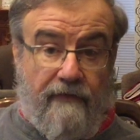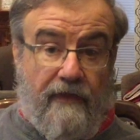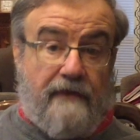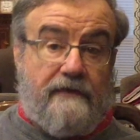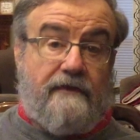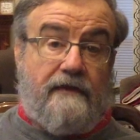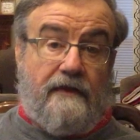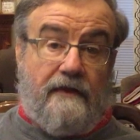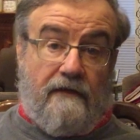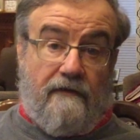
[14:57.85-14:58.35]

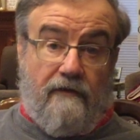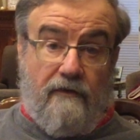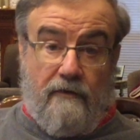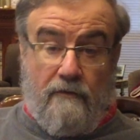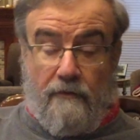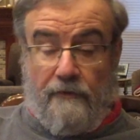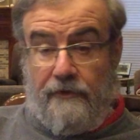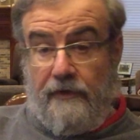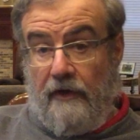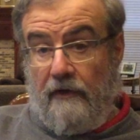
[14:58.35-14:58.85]
That's in the
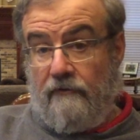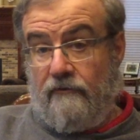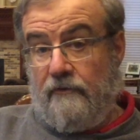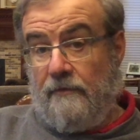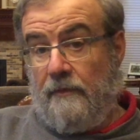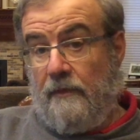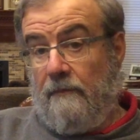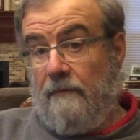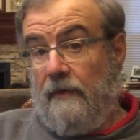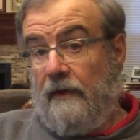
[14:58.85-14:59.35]
Old
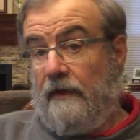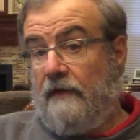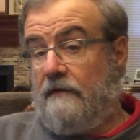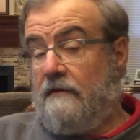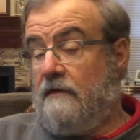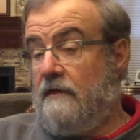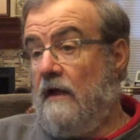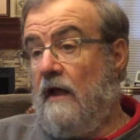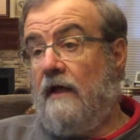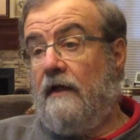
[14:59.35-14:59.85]
Testament, but
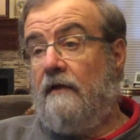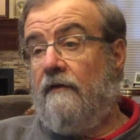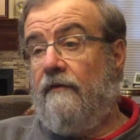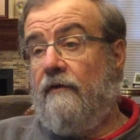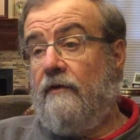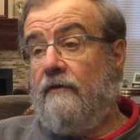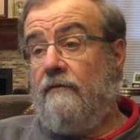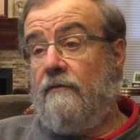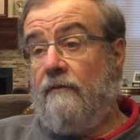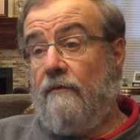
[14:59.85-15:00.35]
it's not in the
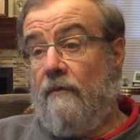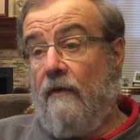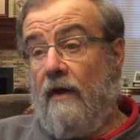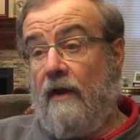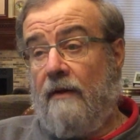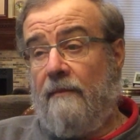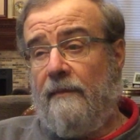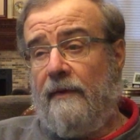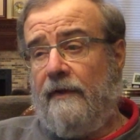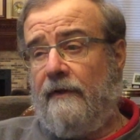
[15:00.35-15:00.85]

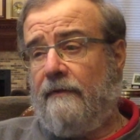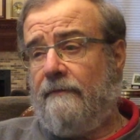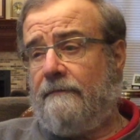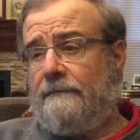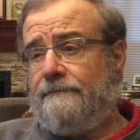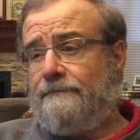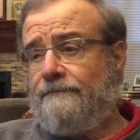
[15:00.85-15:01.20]
Deuteronomy here.